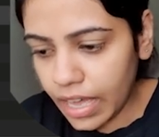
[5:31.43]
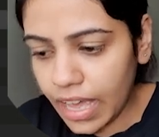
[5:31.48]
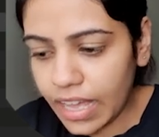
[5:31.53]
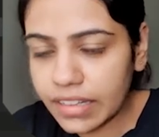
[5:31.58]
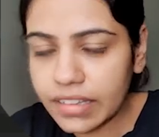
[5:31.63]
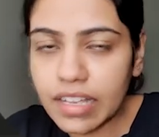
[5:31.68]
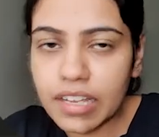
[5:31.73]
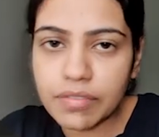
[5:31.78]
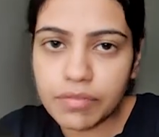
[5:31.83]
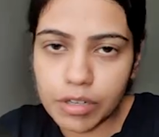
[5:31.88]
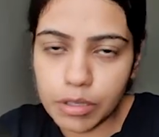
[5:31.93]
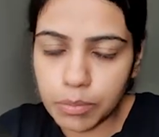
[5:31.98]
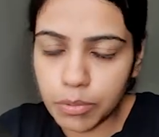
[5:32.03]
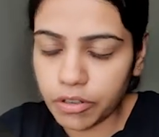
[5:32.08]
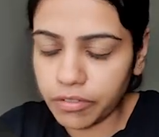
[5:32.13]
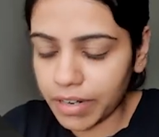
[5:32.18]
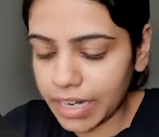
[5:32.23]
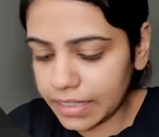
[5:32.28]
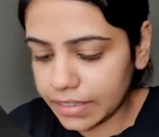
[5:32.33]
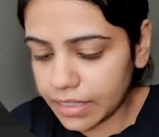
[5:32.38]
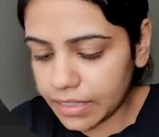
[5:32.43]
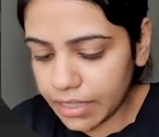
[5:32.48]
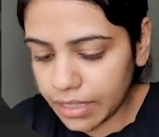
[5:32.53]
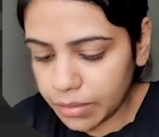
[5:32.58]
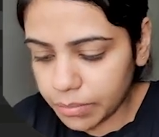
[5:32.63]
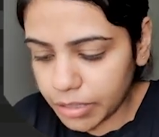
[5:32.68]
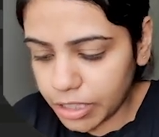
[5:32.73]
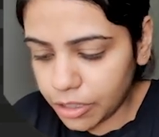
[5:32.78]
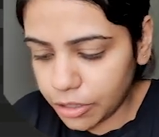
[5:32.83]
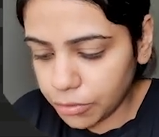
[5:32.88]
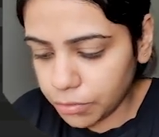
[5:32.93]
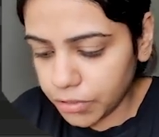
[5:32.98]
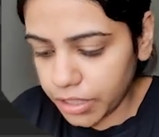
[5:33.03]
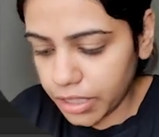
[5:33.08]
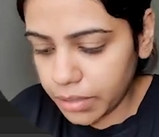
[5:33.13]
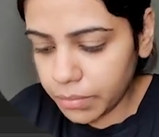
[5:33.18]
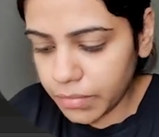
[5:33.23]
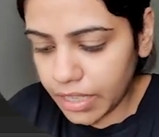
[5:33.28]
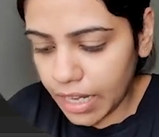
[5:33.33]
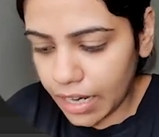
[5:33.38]
And then we'll provide the table 2
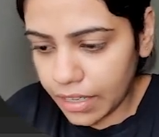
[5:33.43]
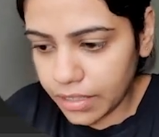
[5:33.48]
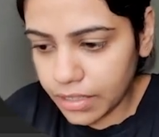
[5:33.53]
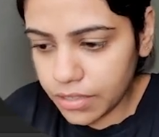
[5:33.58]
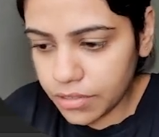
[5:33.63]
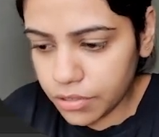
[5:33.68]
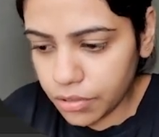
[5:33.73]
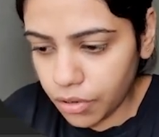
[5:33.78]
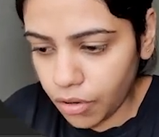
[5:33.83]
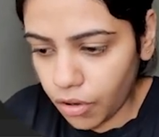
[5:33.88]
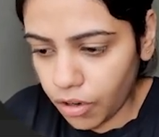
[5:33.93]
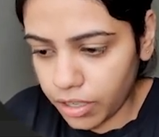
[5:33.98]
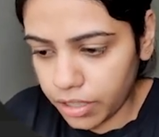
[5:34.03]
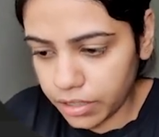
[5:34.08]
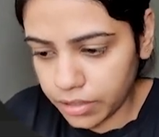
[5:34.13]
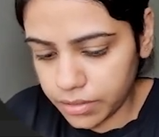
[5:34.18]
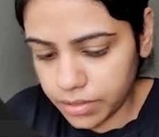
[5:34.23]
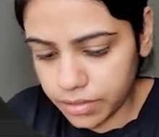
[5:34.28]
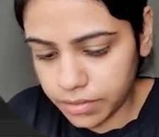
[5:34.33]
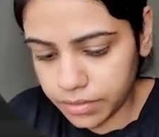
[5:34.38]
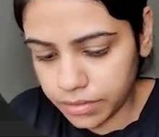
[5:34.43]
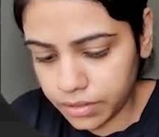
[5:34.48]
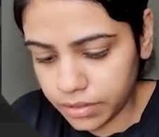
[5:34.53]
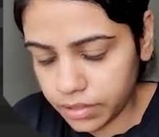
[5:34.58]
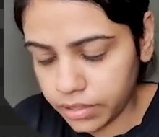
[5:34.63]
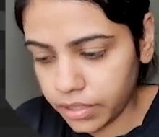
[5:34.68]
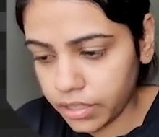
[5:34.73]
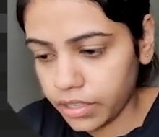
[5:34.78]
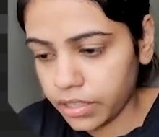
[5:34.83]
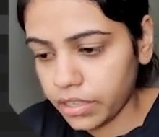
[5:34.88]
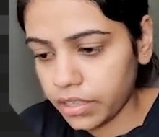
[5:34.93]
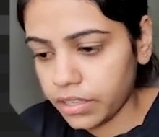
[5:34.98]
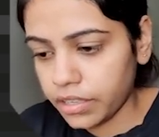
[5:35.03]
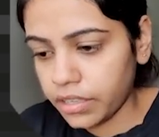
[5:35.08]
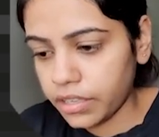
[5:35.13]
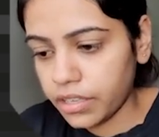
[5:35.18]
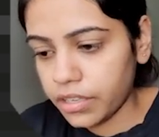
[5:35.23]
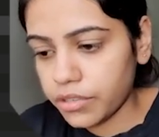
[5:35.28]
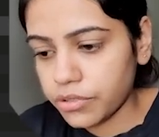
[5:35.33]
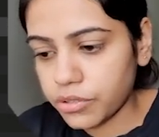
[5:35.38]
name, that is orders.
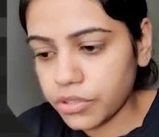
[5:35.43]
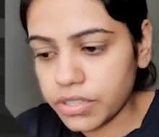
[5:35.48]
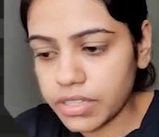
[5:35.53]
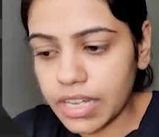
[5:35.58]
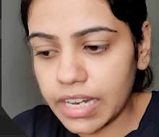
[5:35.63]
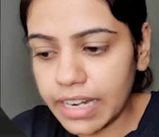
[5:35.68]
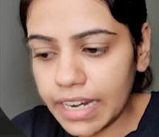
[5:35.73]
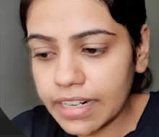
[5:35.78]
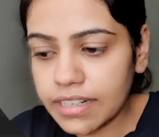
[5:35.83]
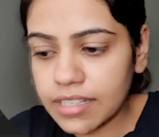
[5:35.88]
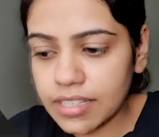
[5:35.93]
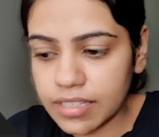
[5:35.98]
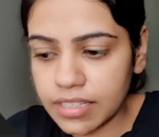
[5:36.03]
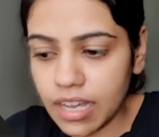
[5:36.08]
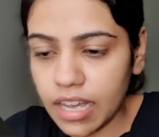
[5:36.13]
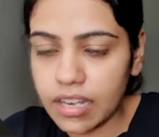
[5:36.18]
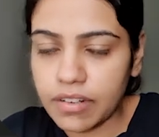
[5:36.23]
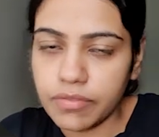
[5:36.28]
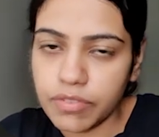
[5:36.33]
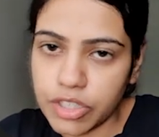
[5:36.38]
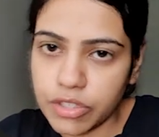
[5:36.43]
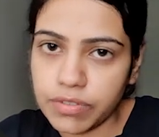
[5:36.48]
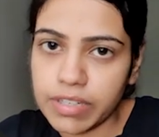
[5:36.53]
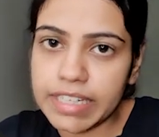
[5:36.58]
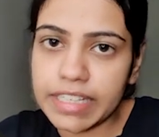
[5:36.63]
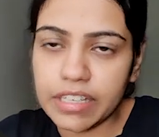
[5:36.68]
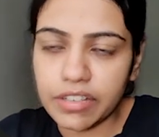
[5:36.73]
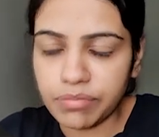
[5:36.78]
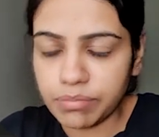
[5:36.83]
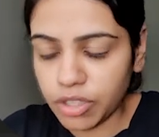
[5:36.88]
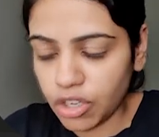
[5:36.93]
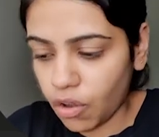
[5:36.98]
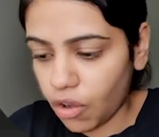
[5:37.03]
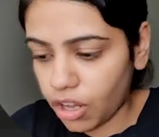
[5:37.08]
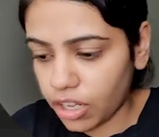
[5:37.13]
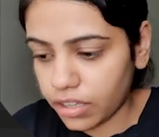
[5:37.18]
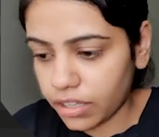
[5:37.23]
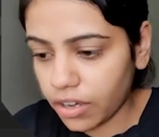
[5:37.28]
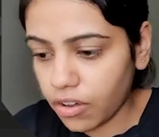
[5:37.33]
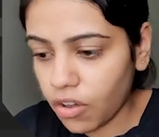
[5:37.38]
So select star, which will give me
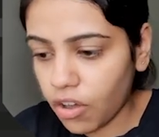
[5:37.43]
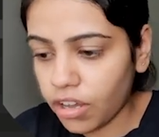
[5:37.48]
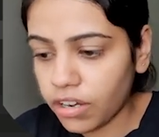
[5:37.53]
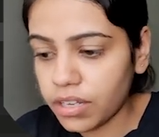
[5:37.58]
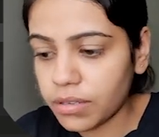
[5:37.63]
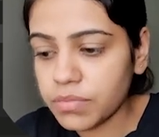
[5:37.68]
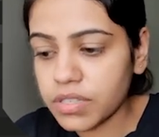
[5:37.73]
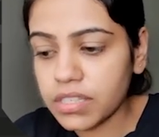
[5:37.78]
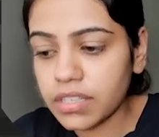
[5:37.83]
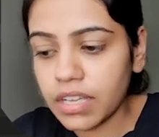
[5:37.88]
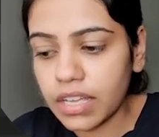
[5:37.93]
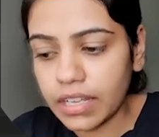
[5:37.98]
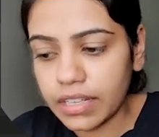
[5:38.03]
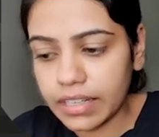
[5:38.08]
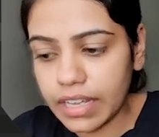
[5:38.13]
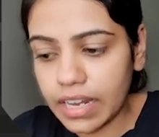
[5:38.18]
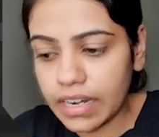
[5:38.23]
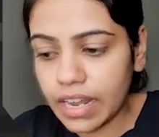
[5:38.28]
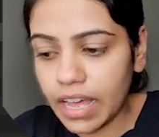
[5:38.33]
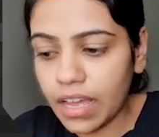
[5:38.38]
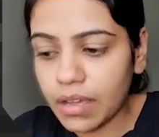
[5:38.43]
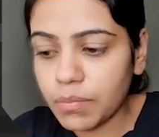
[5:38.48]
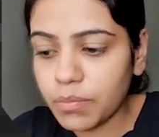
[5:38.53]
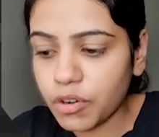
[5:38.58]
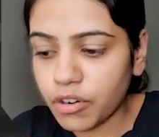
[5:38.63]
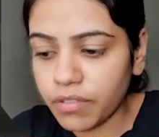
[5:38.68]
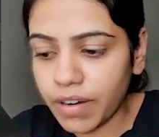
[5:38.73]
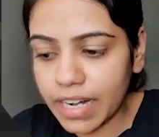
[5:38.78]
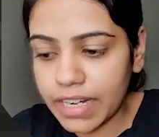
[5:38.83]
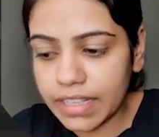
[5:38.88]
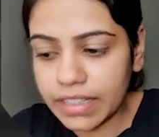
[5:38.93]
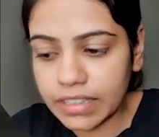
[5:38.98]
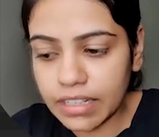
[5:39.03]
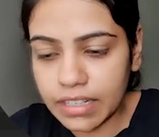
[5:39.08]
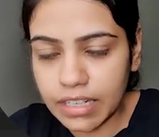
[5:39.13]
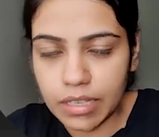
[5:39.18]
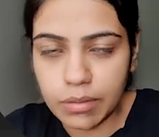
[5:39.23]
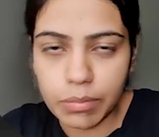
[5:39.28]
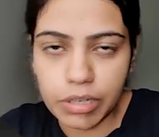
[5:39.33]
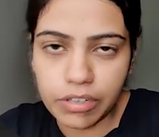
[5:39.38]
all the columns. Then I am providing
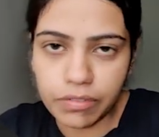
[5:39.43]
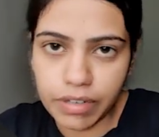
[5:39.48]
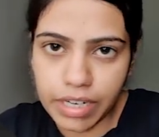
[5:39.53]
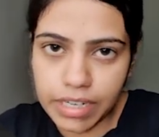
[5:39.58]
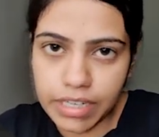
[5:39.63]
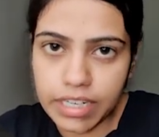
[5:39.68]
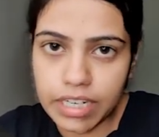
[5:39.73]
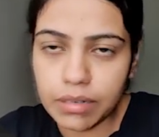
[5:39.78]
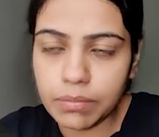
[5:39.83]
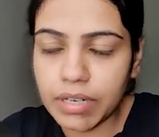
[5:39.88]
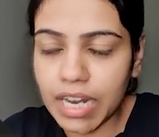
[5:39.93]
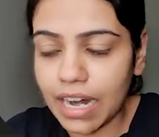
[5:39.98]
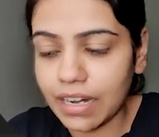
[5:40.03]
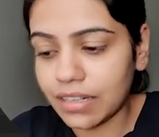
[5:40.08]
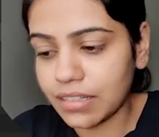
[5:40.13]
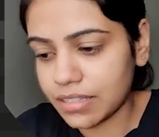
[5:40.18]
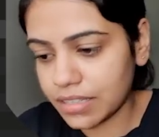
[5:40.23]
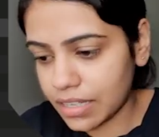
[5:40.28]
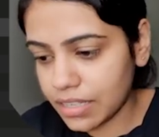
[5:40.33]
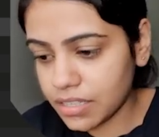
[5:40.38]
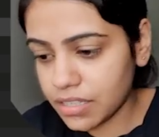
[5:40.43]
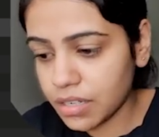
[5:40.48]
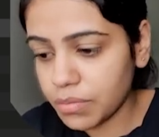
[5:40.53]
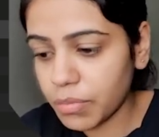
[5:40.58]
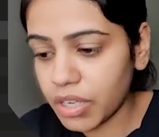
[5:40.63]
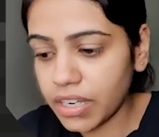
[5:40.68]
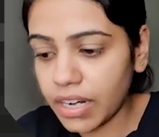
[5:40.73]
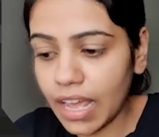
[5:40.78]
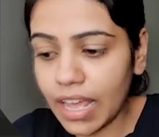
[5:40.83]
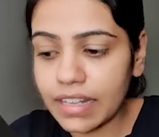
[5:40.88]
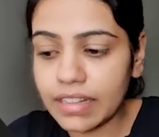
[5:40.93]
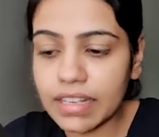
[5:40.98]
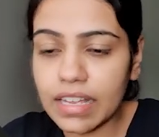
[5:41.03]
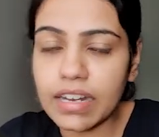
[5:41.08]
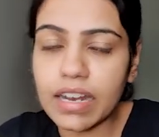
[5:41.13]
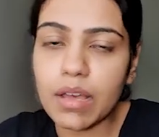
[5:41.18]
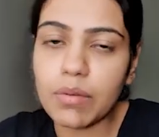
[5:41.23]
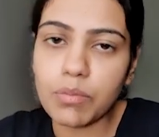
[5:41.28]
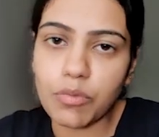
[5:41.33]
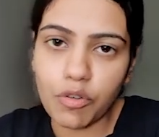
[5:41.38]
the table 1 name, that is customer, and
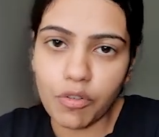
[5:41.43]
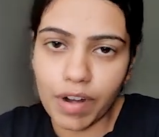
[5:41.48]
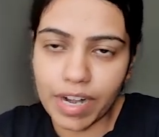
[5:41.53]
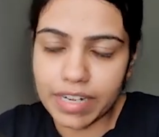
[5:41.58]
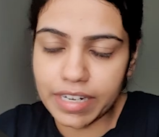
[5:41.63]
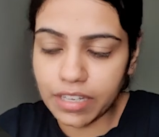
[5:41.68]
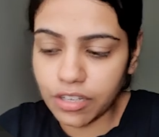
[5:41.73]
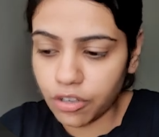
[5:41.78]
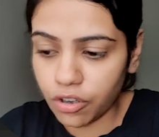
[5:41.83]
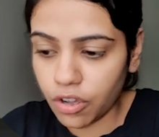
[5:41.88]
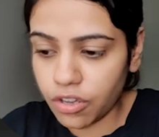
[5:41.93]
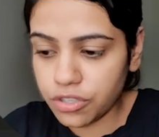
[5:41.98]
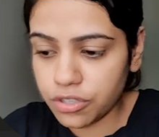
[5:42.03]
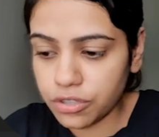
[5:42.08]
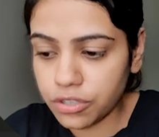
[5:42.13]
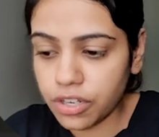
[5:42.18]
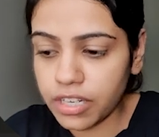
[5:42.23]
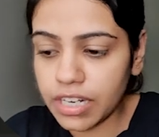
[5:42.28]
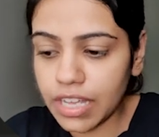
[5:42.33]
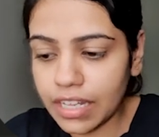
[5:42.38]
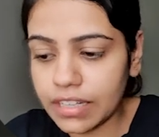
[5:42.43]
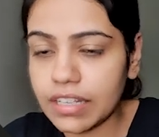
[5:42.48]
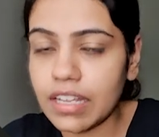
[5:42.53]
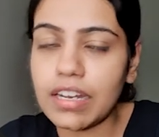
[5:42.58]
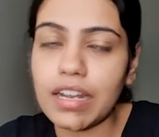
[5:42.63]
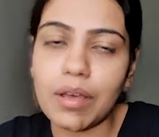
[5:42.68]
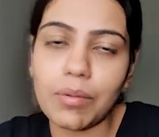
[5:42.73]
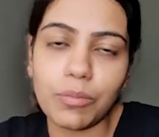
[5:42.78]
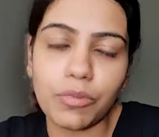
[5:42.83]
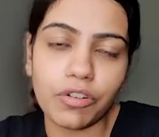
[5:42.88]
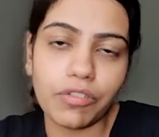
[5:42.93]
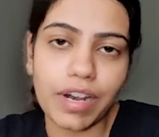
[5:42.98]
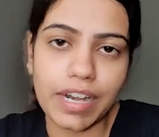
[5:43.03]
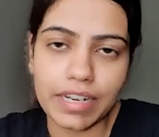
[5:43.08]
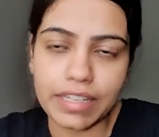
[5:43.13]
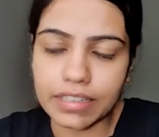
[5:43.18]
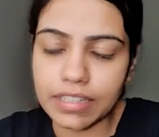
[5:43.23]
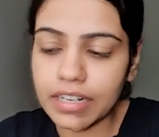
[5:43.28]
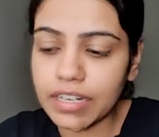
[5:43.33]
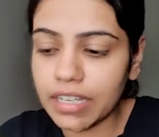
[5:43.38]
then I am providing cross join, and then I am
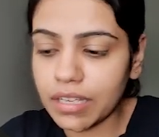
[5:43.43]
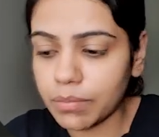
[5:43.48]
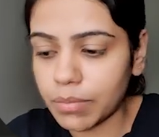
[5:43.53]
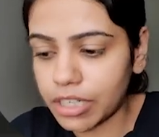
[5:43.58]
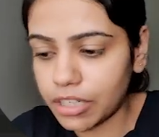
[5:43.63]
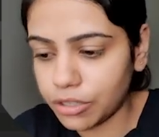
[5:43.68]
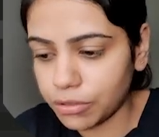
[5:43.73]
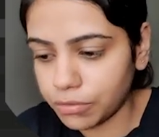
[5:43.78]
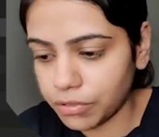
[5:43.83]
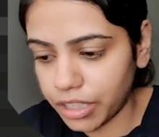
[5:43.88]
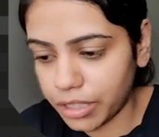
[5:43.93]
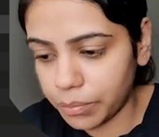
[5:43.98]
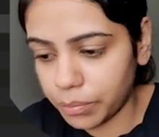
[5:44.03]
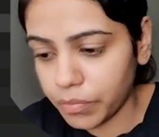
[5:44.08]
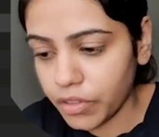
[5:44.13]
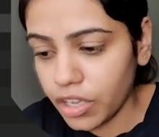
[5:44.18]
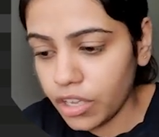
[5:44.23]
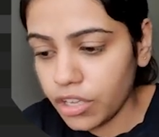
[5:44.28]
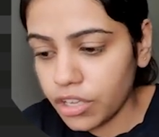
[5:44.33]
providing the table 2 name.